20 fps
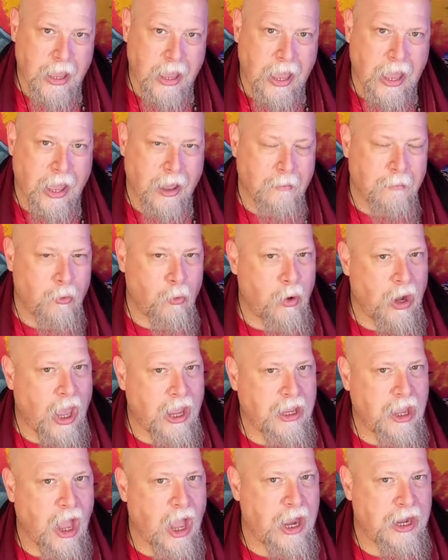But when
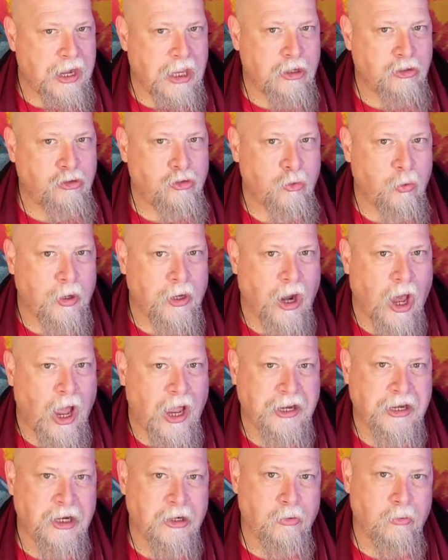I got into it,
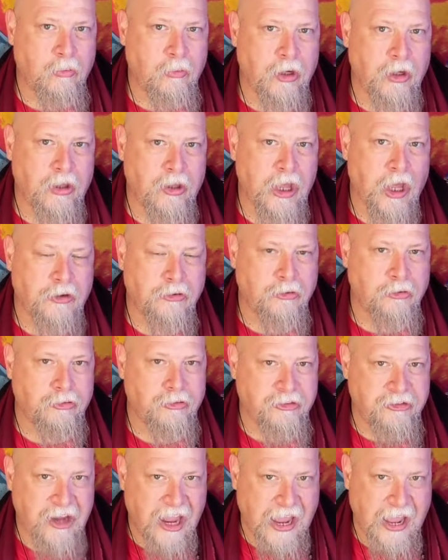I didn't really
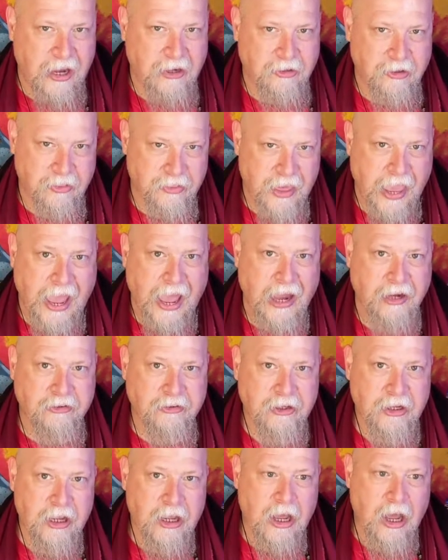understand that.